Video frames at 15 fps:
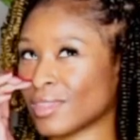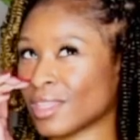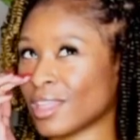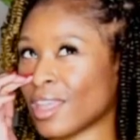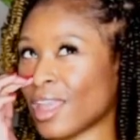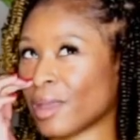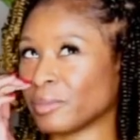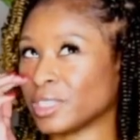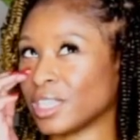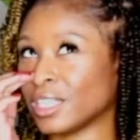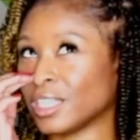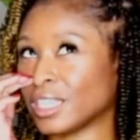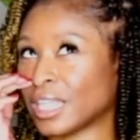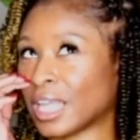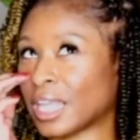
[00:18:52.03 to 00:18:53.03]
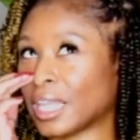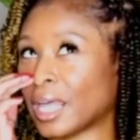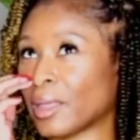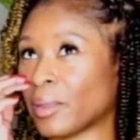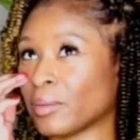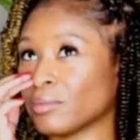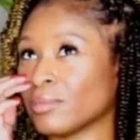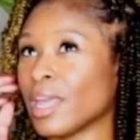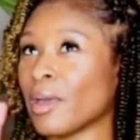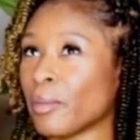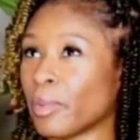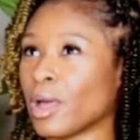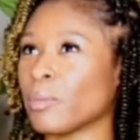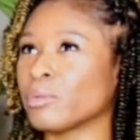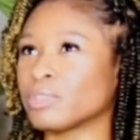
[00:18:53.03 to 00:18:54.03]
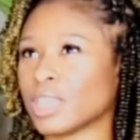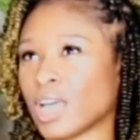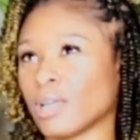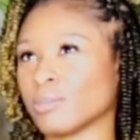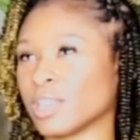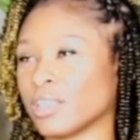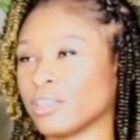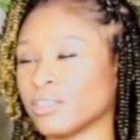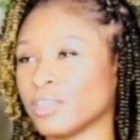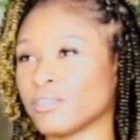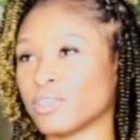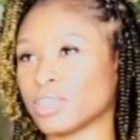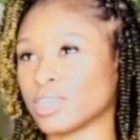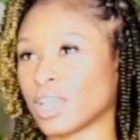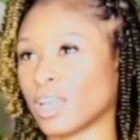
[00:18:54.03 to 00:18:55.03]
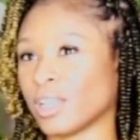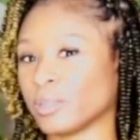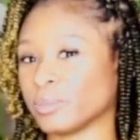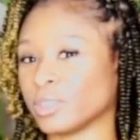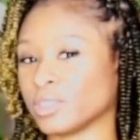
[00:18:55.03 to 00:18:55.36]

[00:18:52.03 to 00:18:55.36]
Yeah, I'm trying to think. Like, yeah, a couple times, like 3 or 4 times.